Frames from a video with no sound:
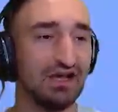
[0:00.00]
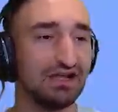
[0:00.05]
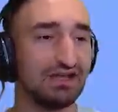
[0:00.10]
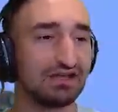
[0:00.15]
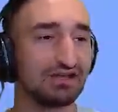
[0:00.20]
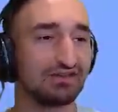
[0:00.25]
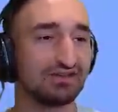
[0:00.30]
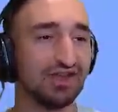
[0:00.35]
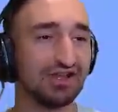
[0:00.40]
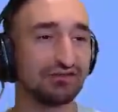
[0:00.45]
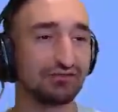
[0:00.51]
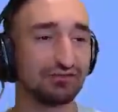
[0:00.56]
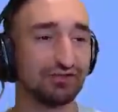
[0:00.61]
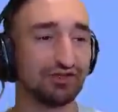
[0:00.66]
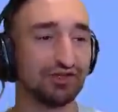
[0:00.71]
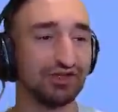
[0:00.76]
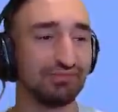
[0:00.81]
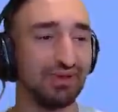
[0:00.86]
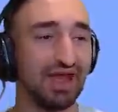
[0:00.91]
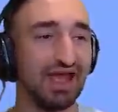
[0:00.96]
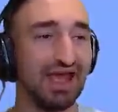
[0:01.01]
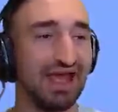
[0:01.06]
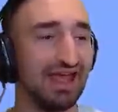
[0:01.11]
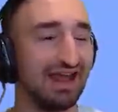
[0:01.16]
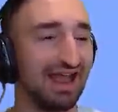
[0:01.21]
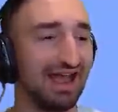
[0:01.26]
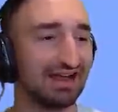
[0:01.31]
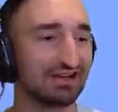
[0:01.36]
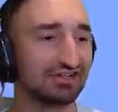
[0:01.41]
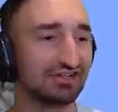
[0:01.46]
Yikes, that's really
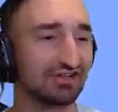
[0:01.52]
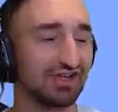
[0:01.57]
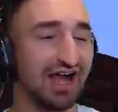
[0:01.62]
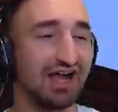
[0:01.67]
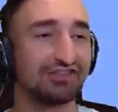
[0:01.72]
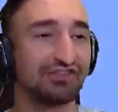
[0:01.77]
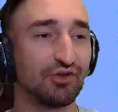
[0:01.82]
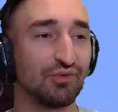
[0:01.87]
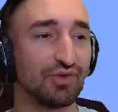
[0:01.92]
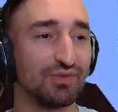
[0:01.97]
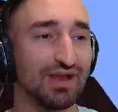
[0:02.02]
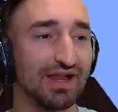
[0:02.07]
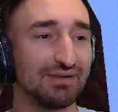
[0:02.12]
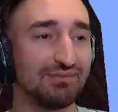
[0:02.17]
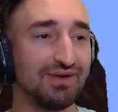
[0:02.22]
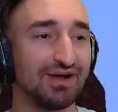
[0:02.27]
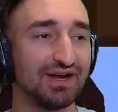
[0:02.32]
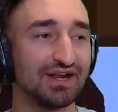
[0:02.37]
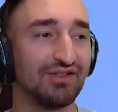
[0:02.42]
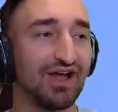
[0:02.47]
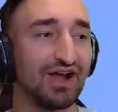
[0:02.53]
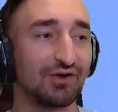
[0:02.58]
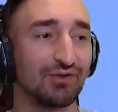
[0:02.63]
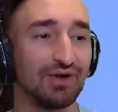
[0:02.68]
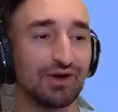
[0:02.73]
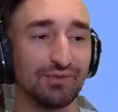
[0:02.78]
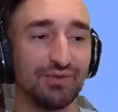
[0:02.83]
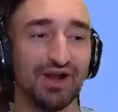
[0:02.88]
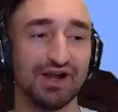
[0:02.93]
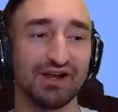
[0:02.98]
bad, actually. I thought we were making money a lot
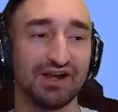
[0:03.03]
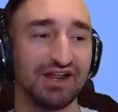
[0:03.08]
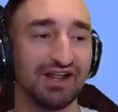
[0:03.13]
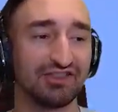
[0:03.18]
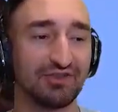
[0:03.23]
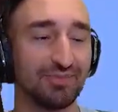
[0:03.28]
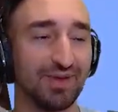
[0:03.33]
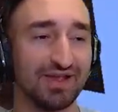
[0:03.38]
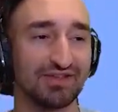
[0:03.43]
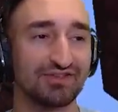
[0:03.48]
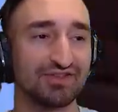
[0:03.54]
quicker. We're not going to get the best